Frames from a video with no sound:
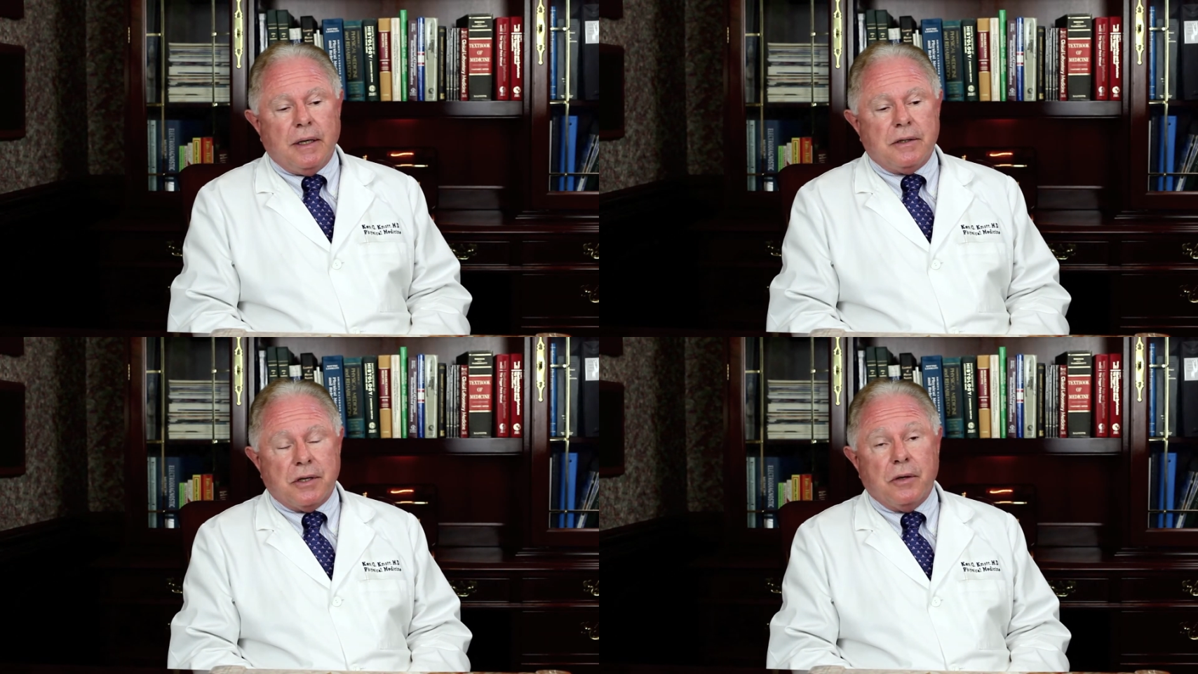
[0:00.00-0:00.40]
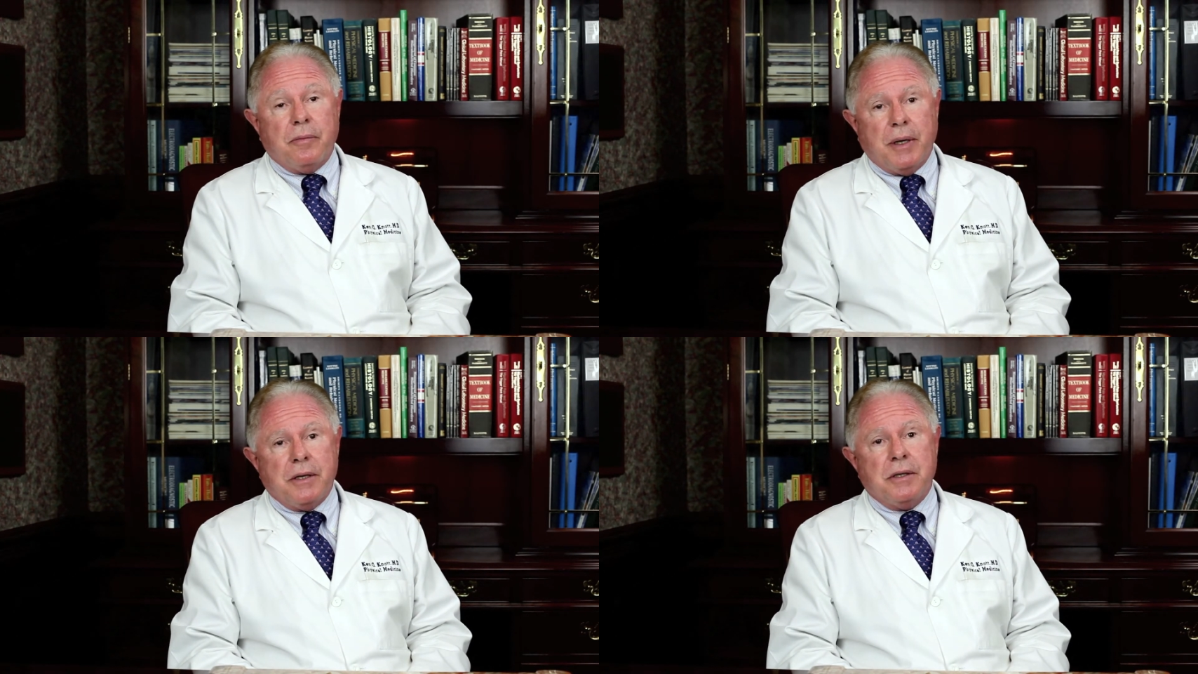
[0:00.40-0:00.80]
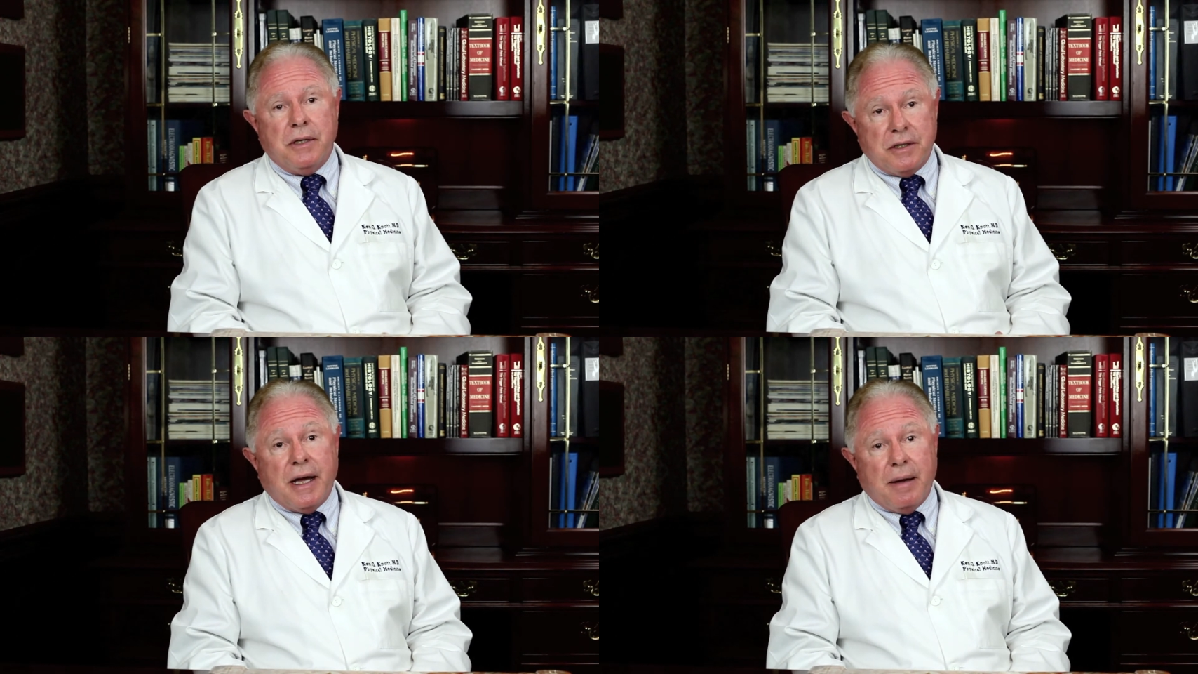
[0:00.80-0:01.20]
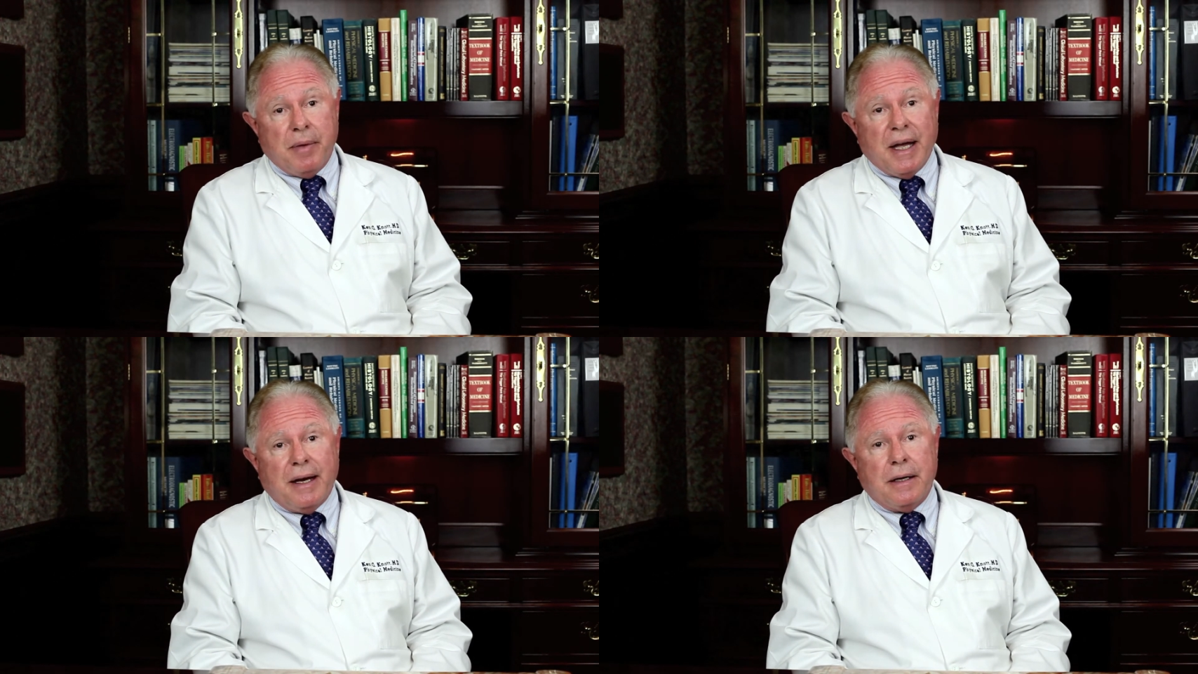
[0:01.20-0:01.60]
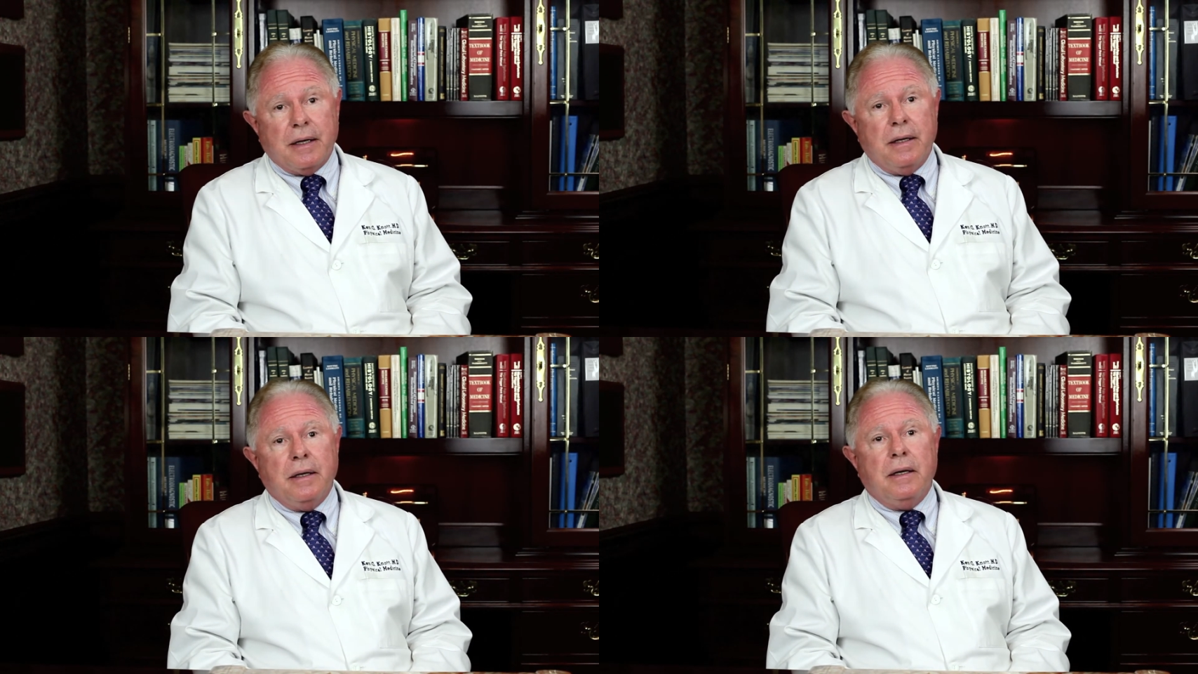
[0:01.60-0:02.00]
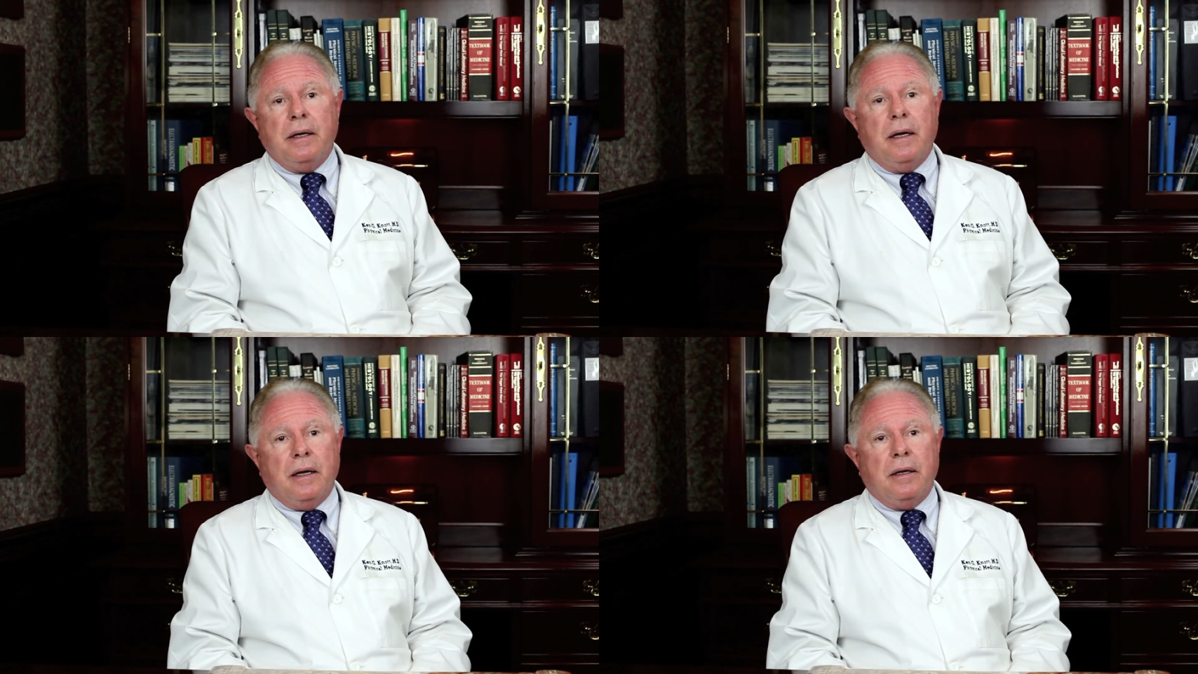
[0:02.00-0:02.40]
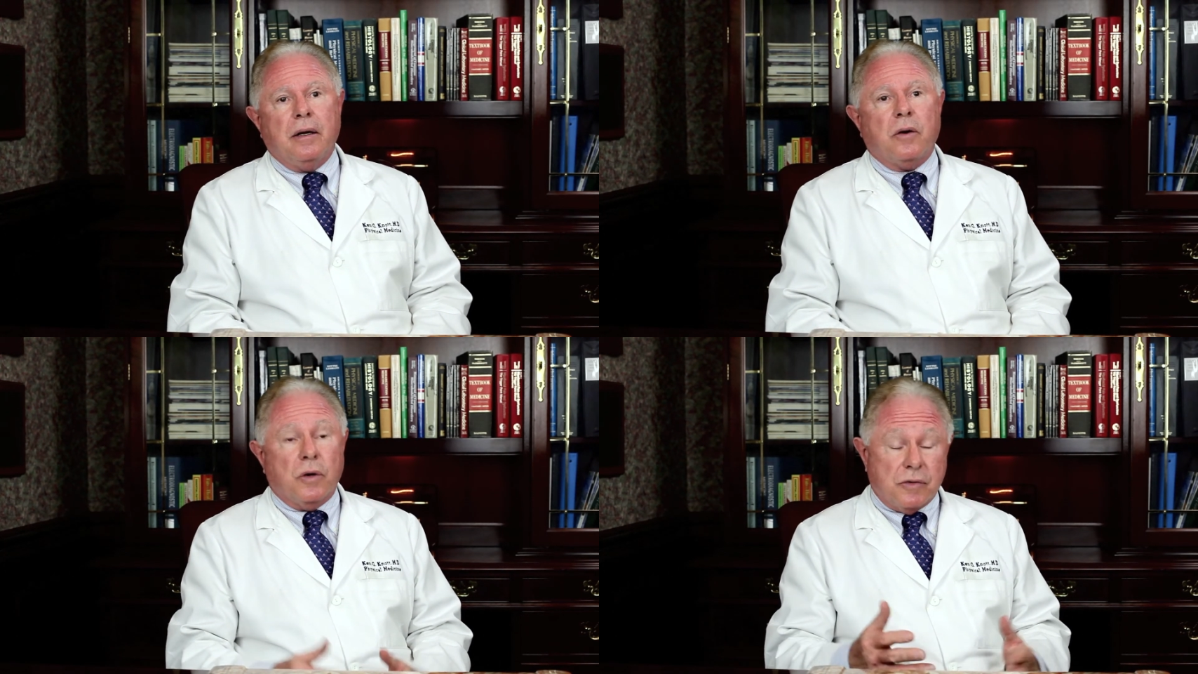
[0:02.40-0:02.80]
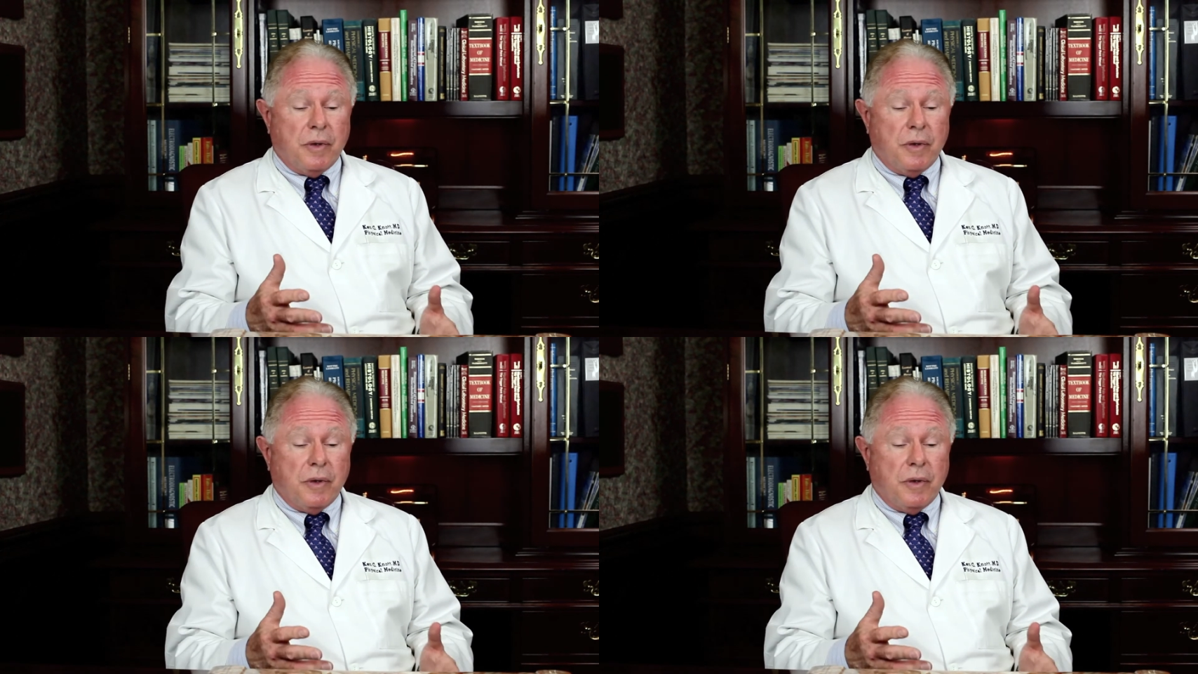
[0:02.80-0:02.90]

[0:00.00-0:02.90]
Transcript: so the patient is diabetic. Of course,